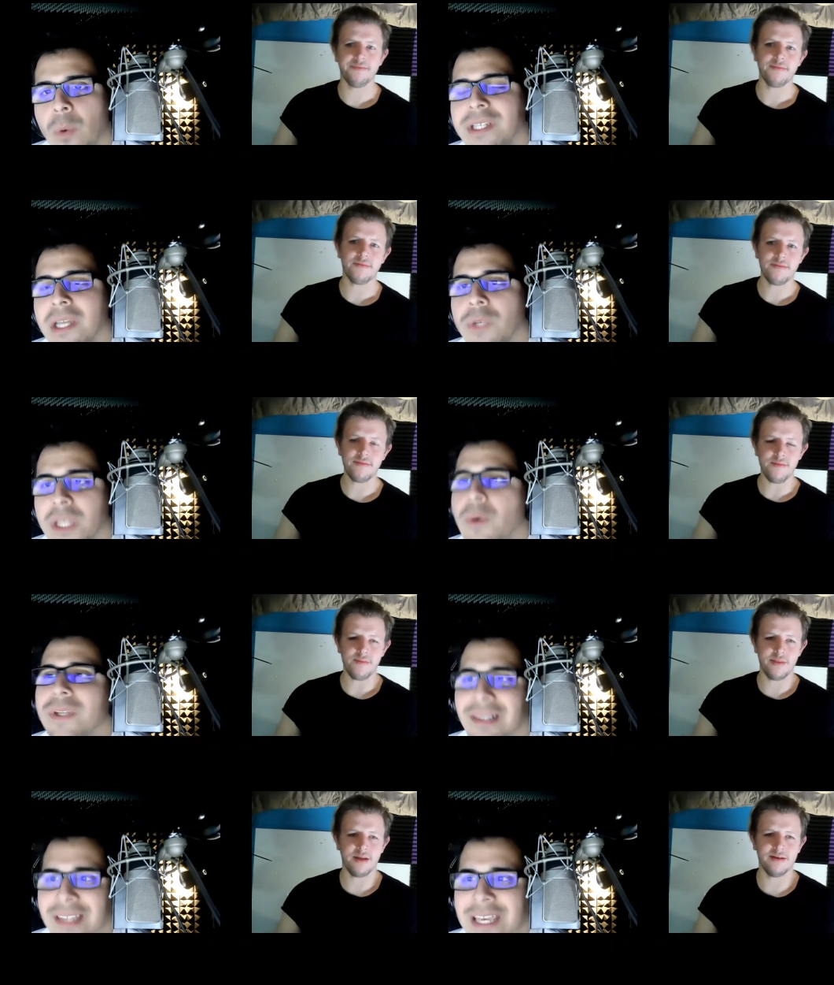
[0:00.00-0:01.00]
Speaker 1: it was it was
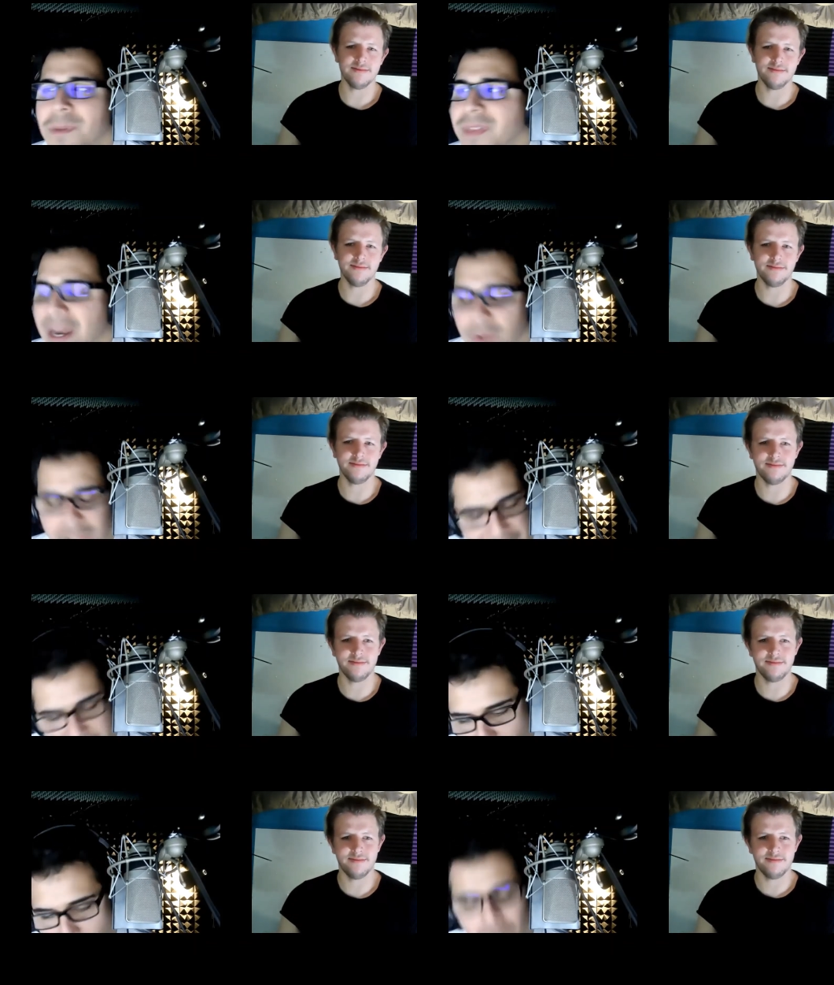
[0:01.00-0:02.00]
a leap in that it was like I
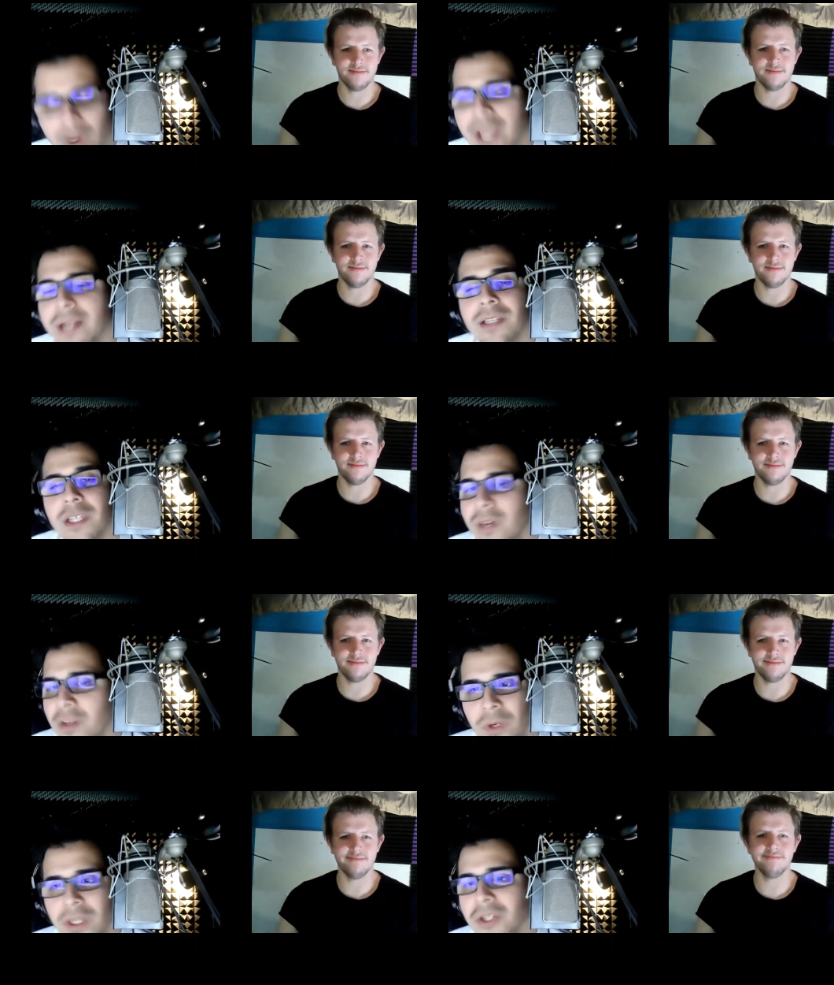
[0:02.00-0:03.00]
dove right into it
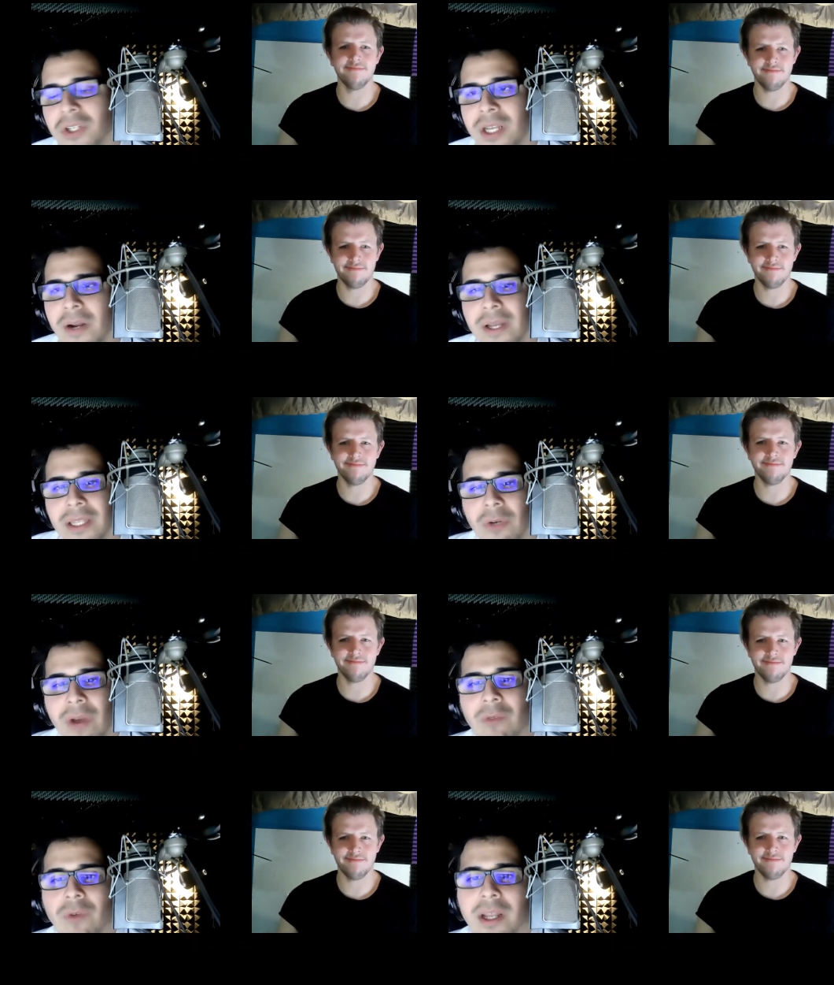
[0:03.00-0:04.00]
and really just you know hit the
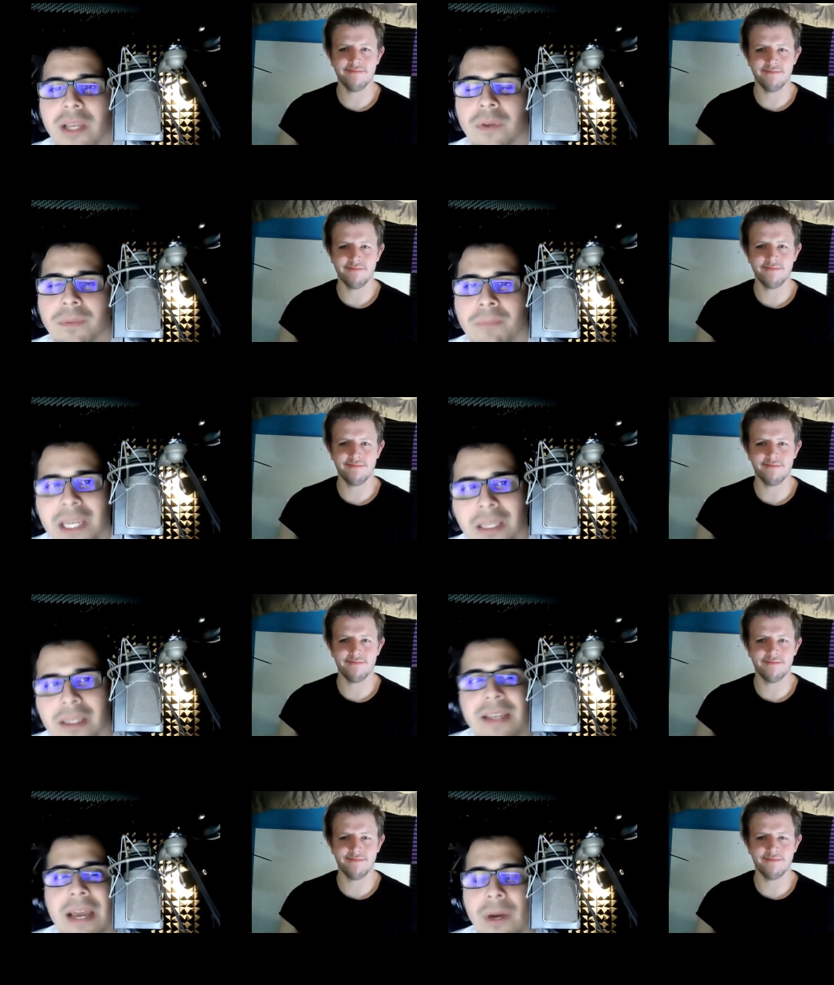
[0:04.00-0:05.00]
ground running with making the
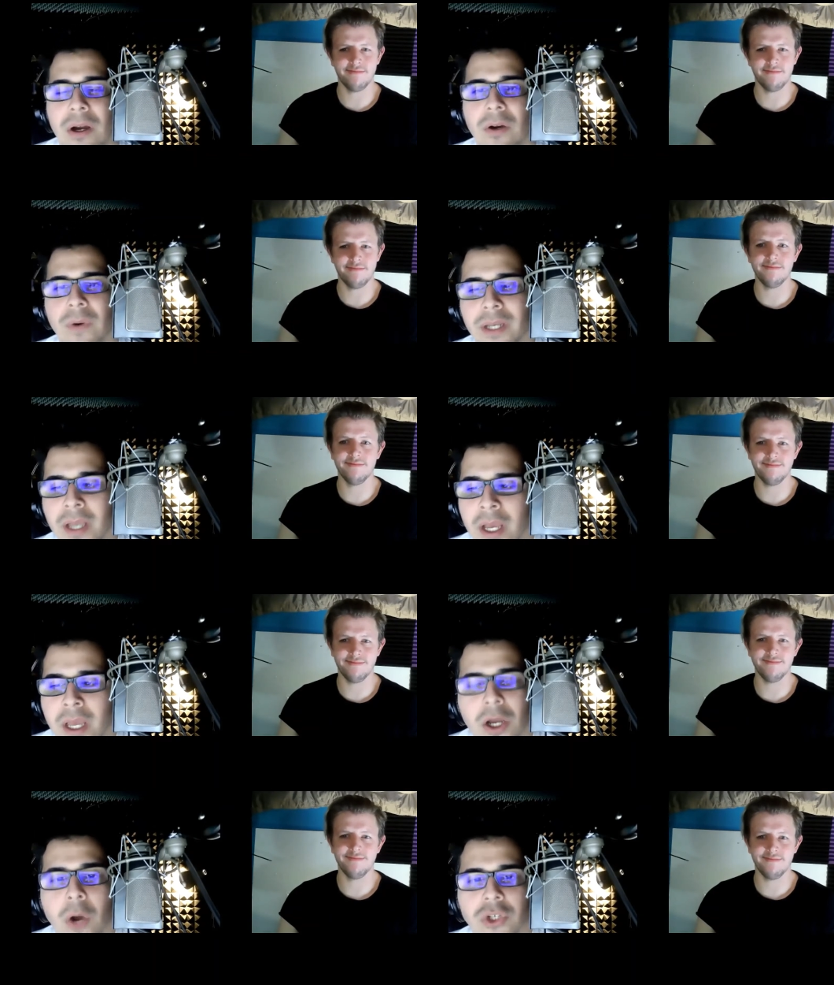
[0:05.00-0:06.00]
demo and
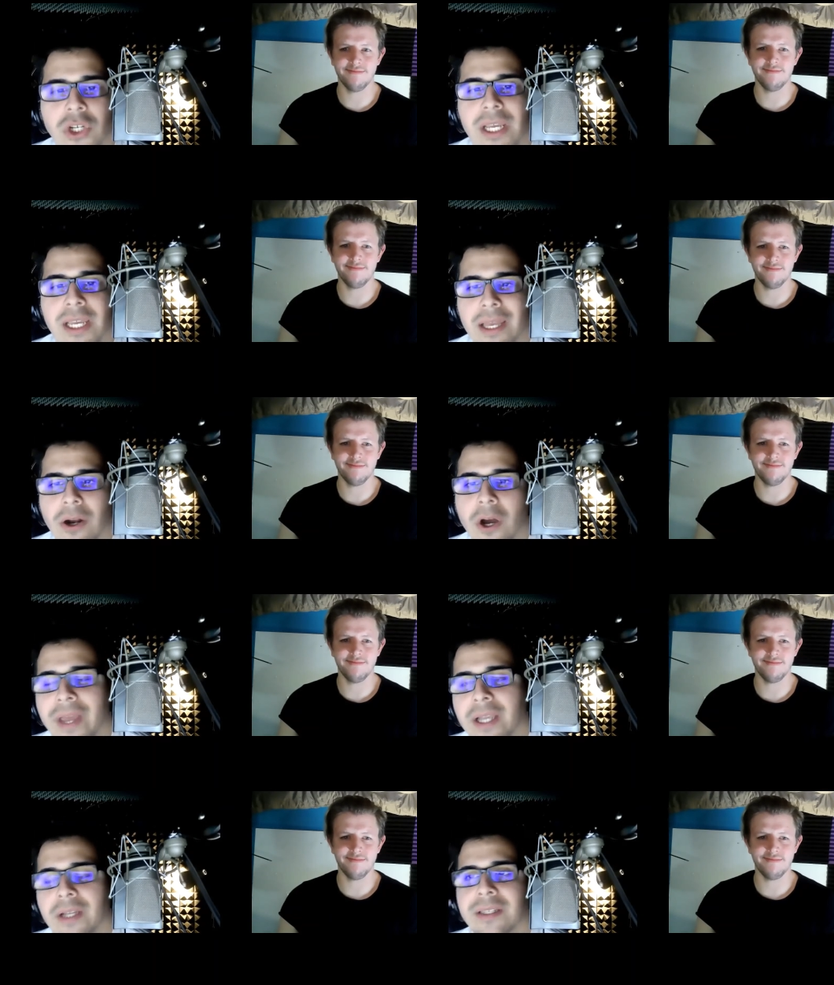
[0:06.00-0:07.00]
coaching and all
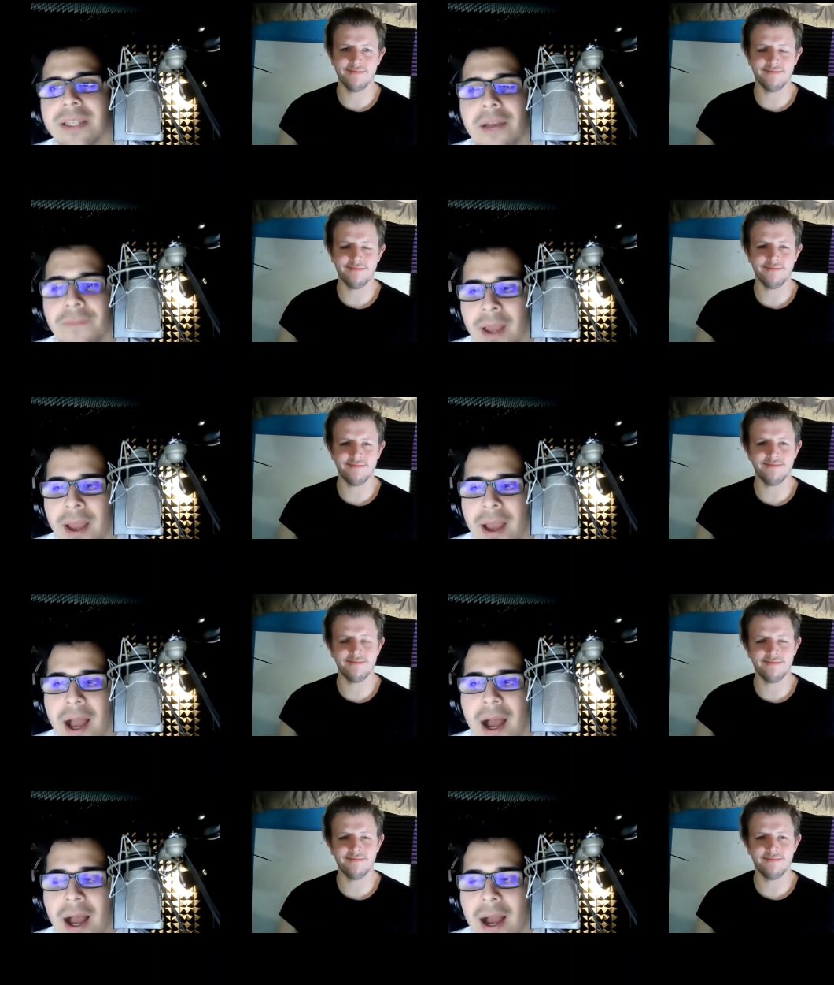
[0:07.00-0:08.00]
that good stuff.
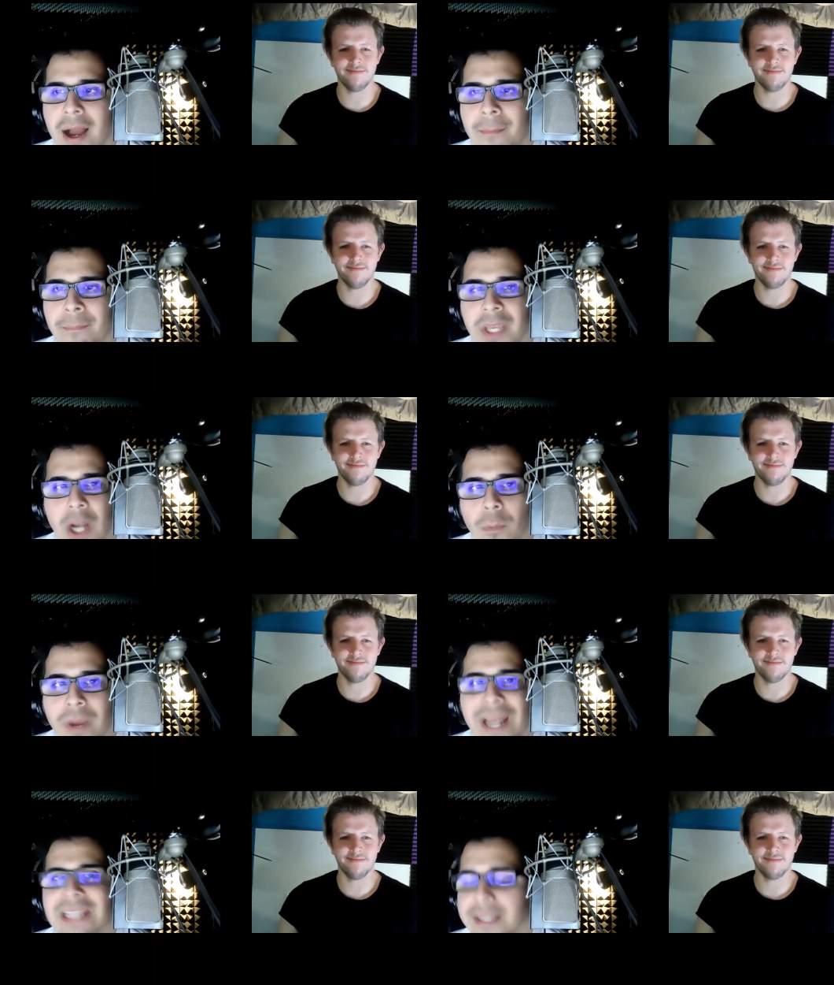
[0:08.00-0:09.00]
Um, you know,
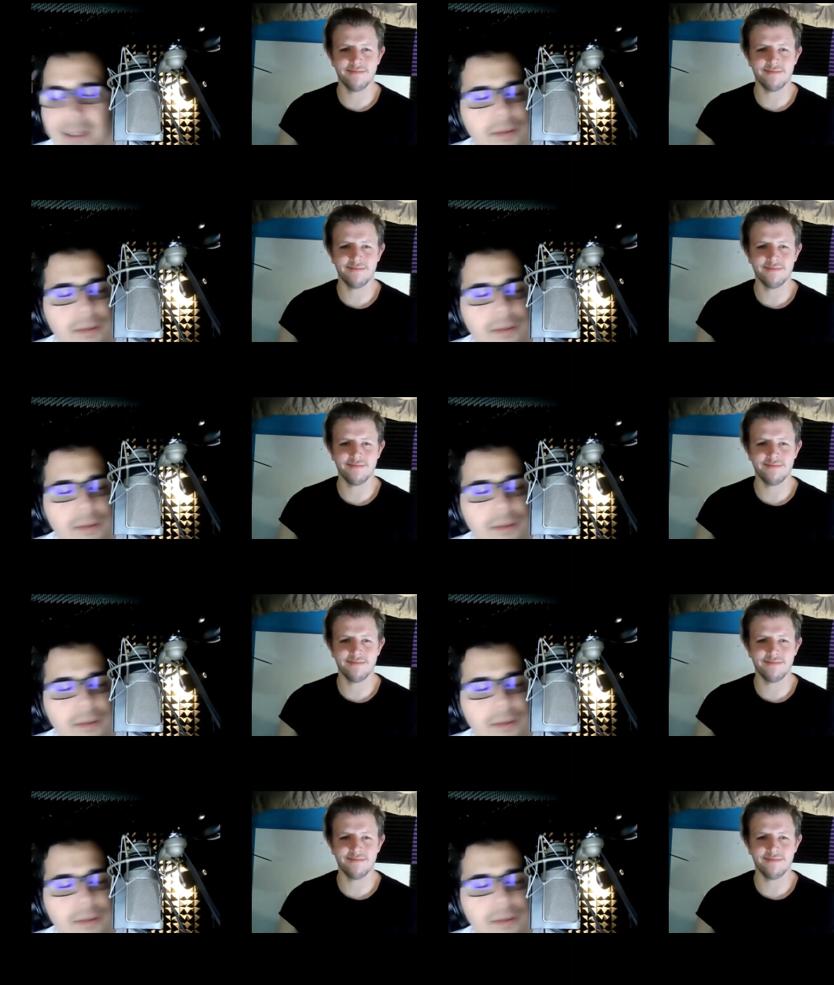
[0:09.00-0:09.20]
but I still